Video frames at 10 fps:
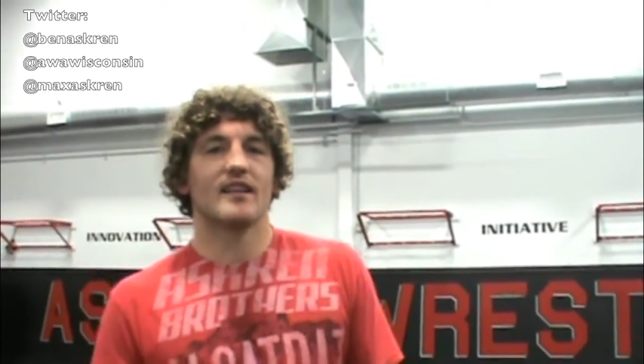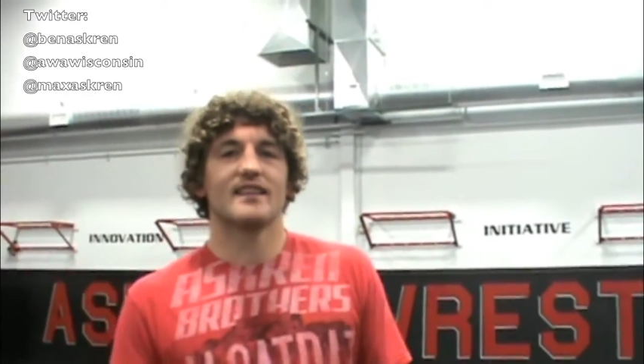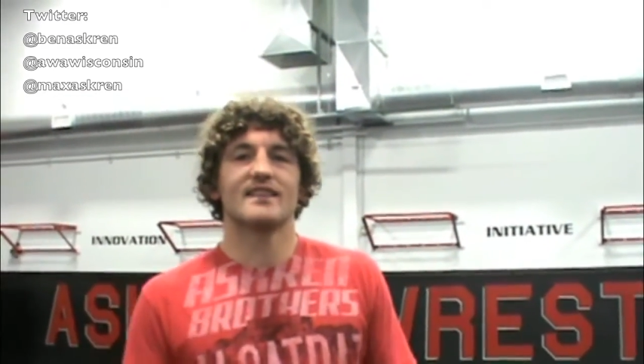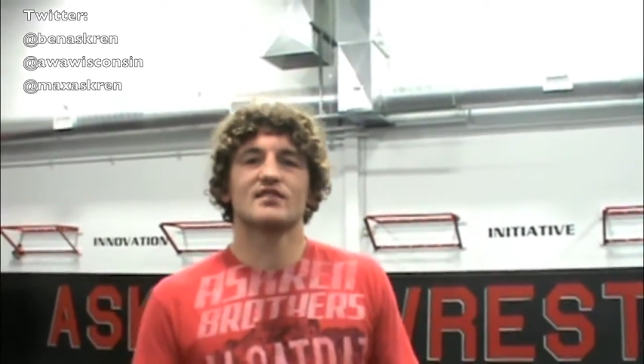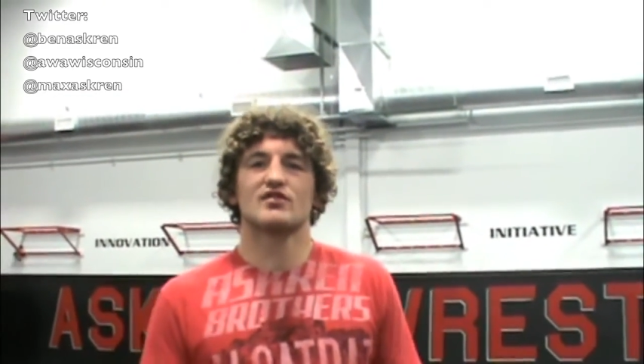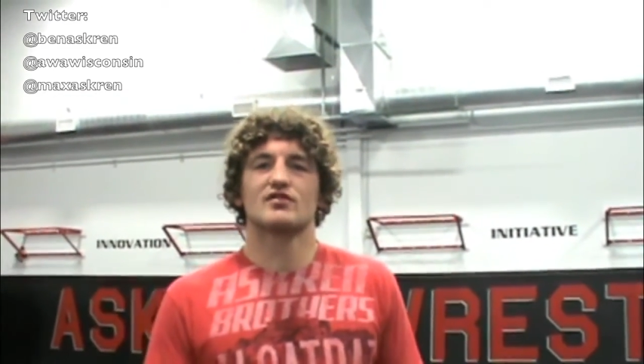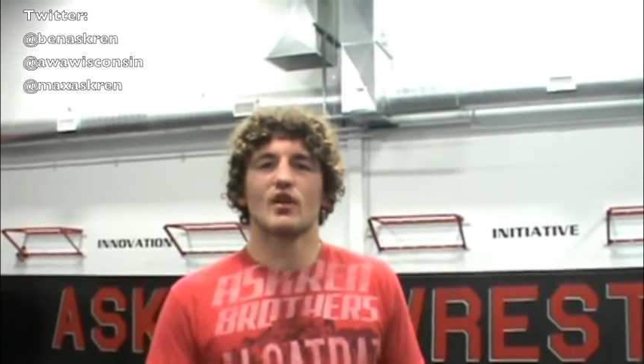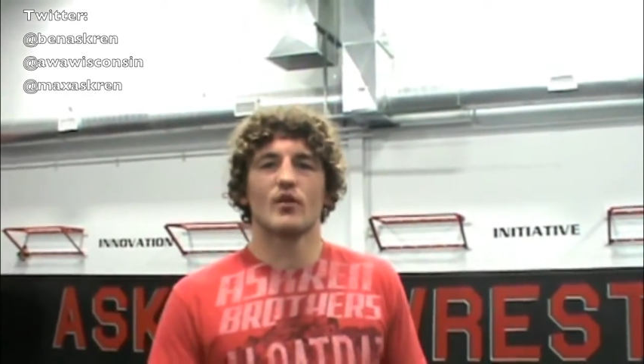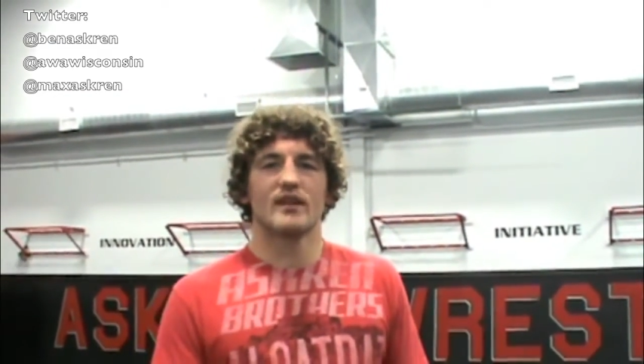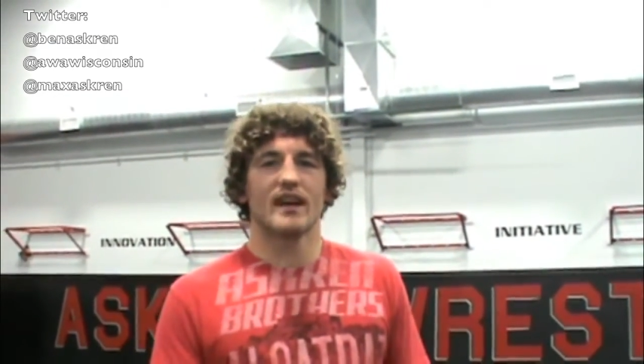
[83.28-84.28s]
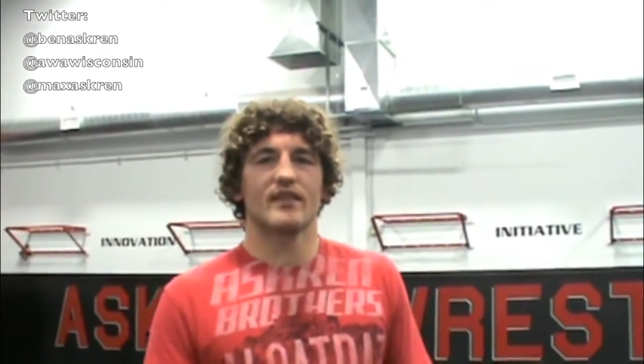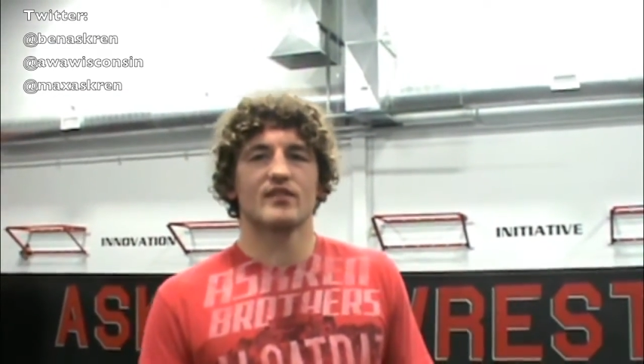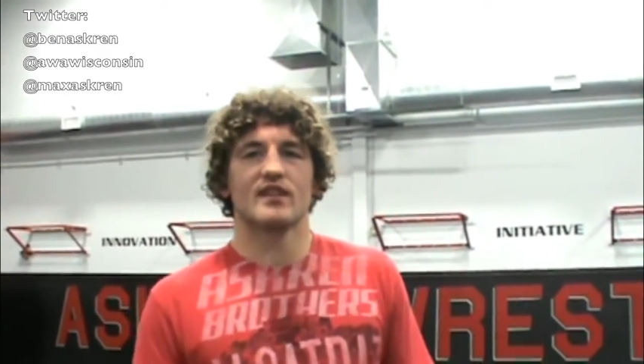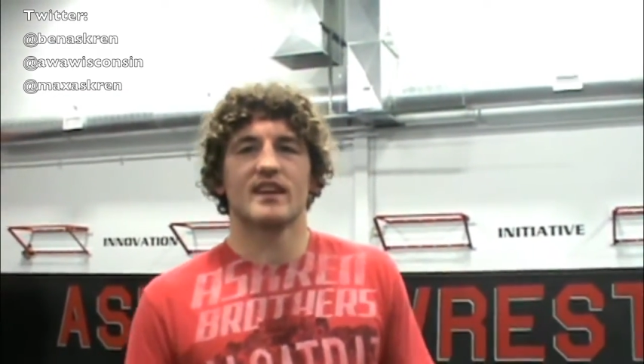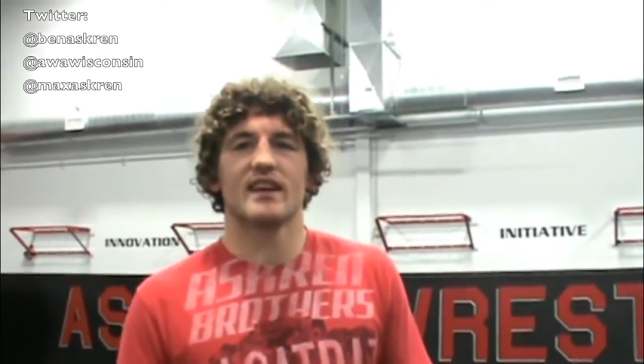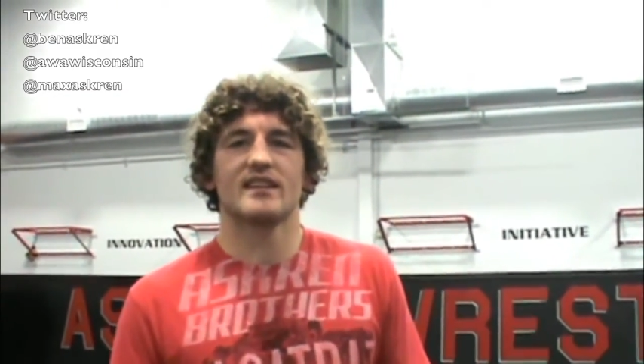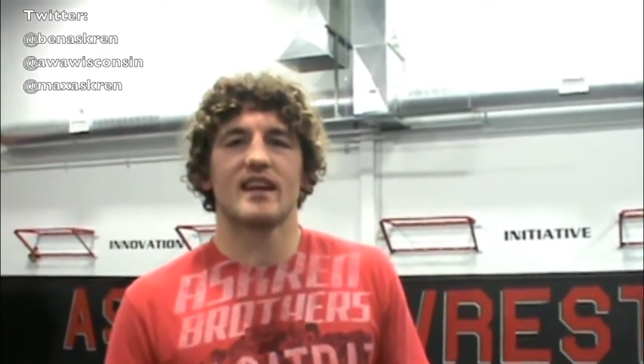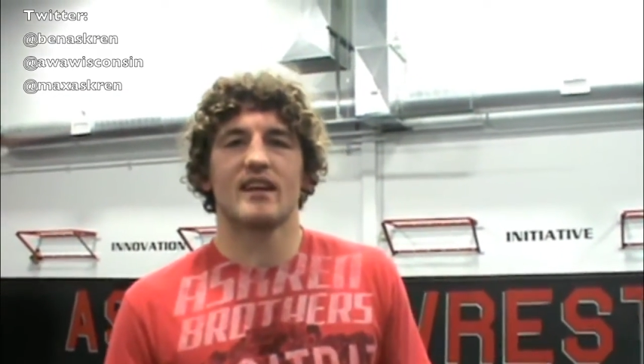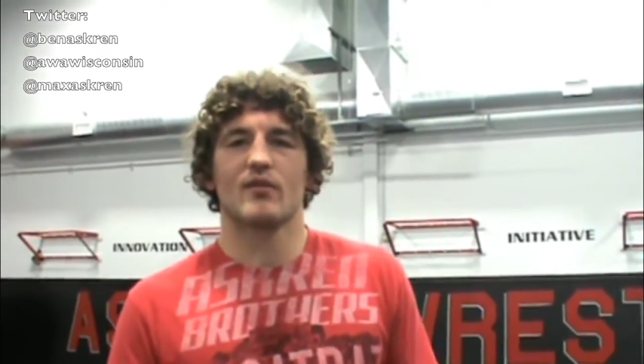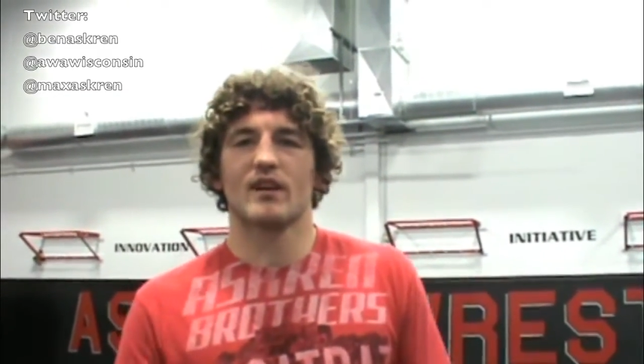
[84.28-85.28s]
this is so negative to the kid,
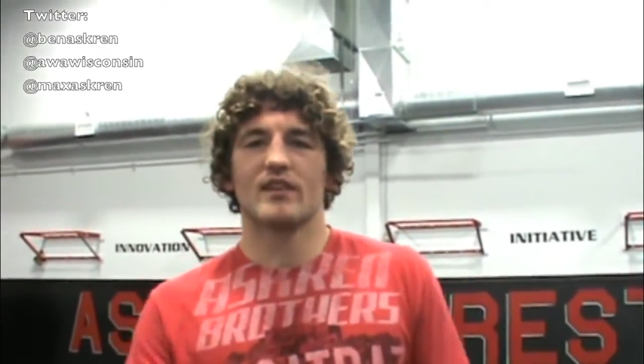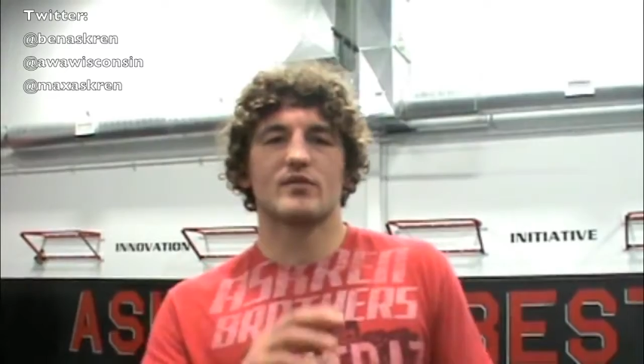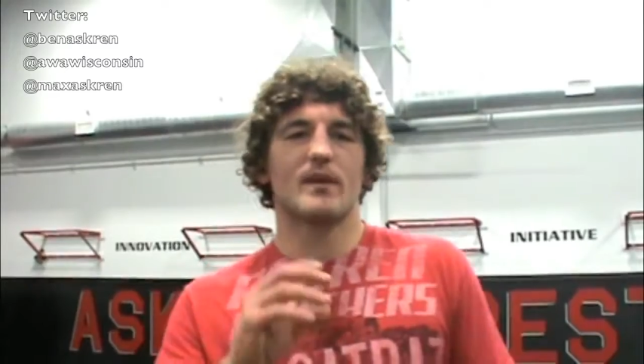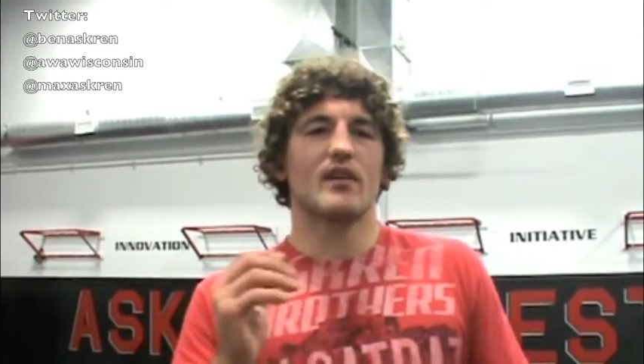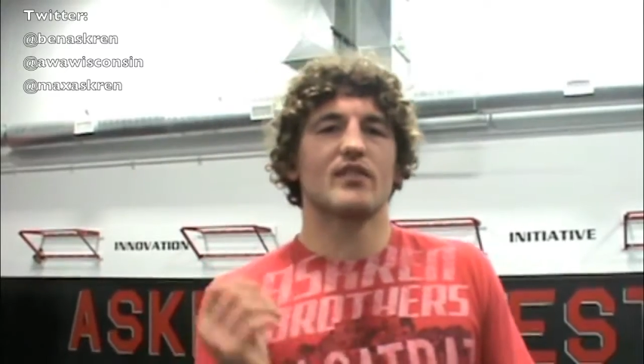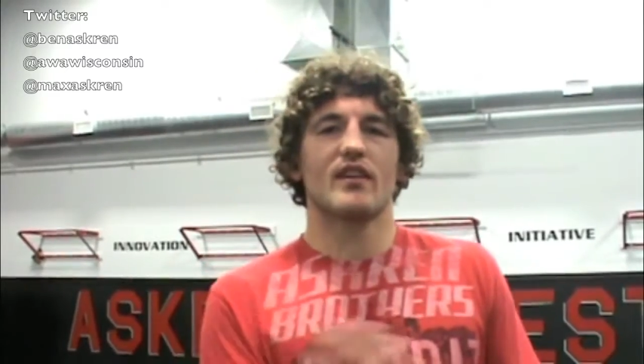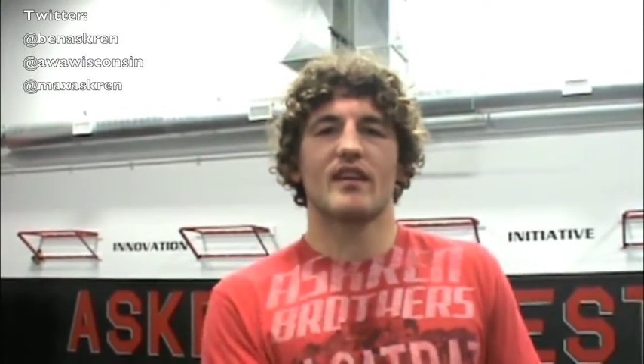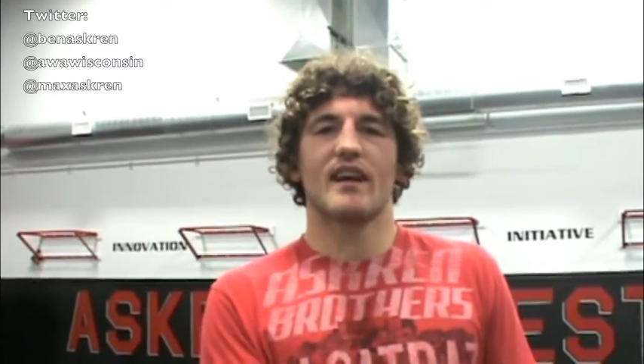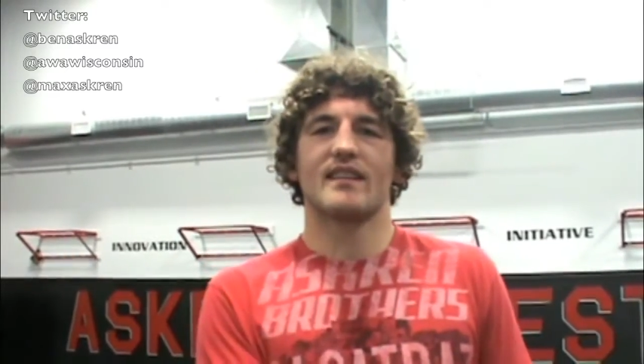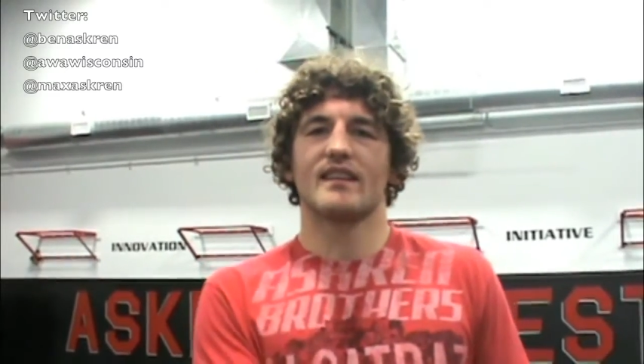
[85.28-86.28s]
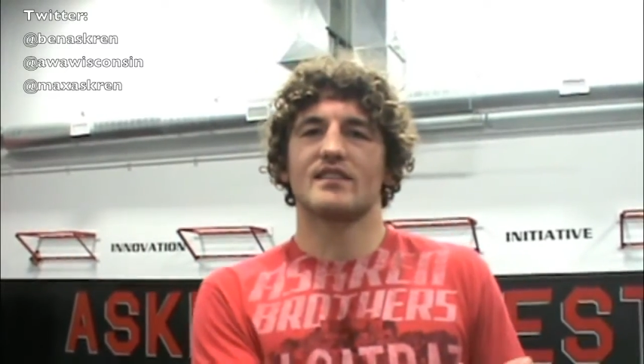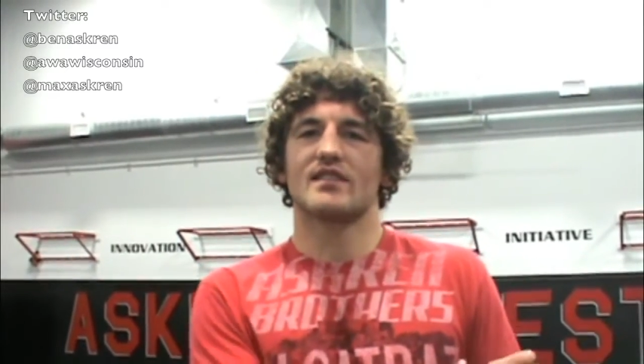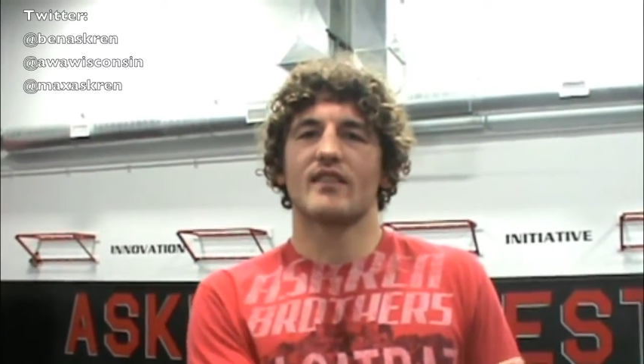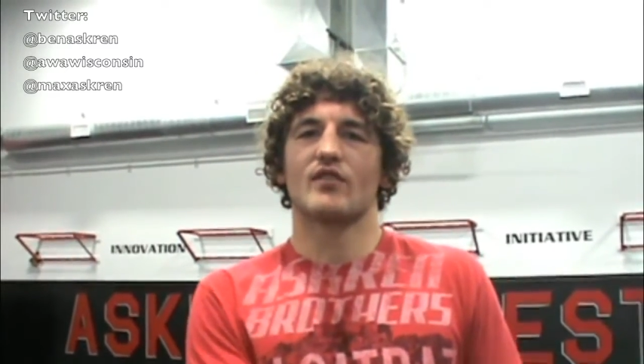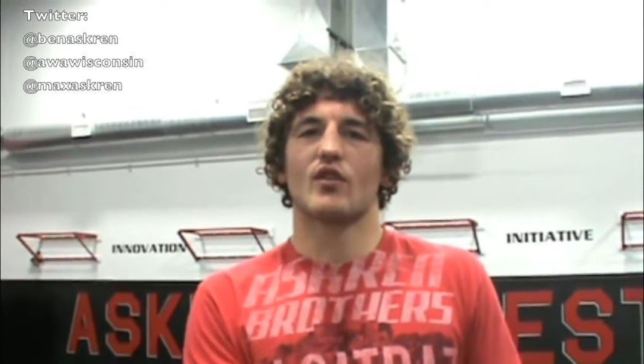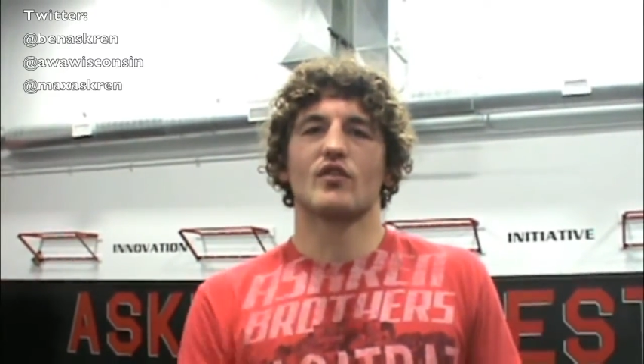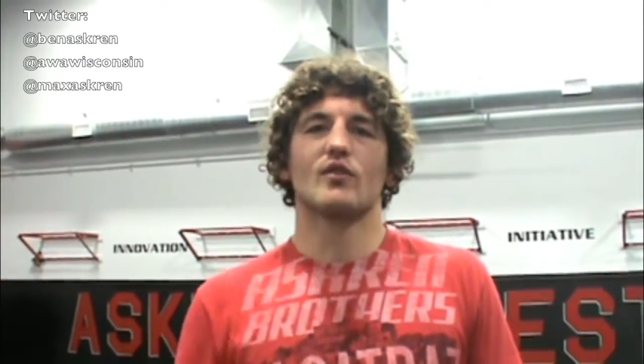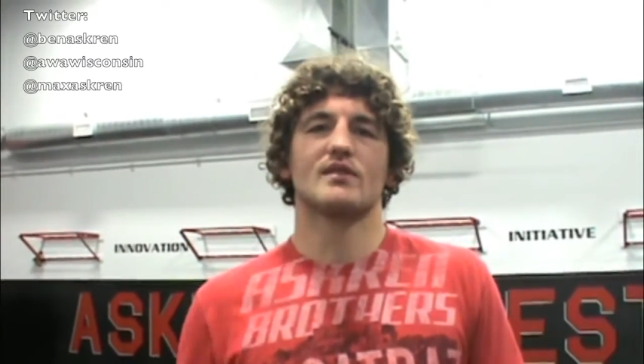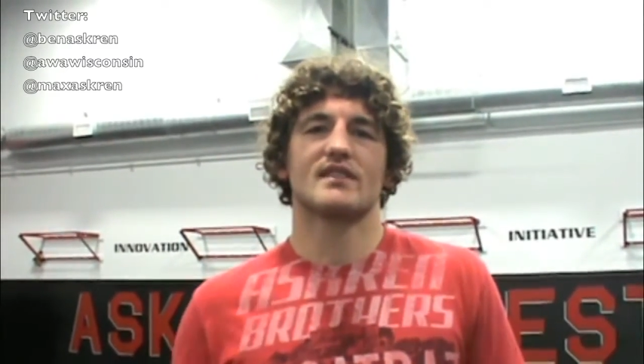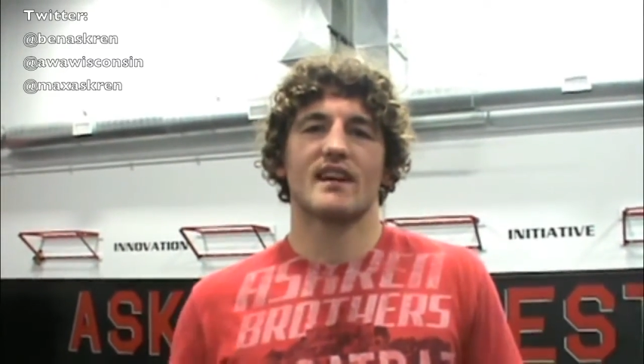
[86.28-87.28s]
and it leaves them out there, and they just have no
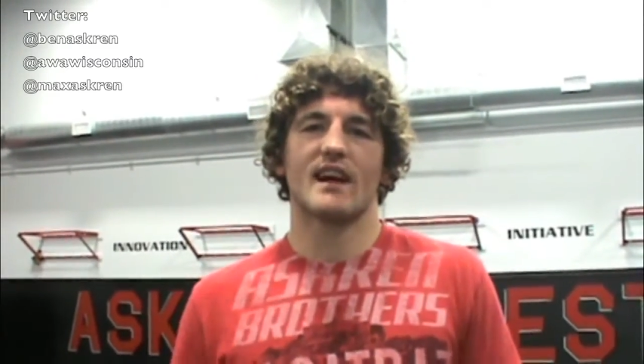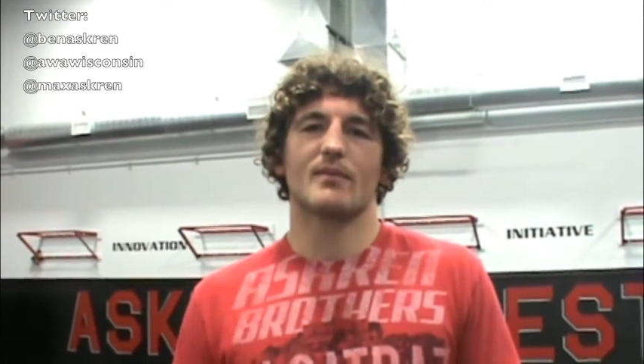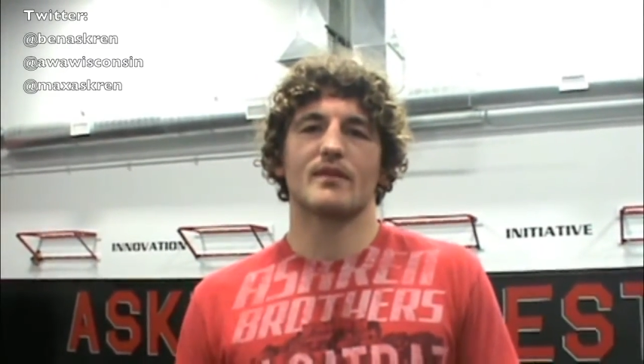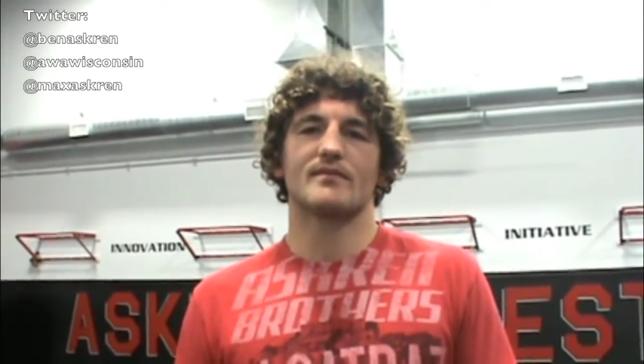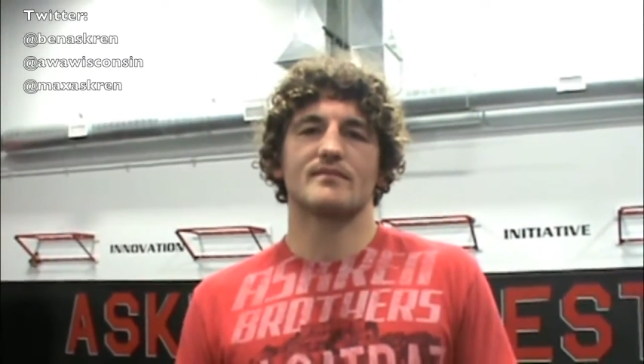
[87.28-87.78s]
clue what's going to happen.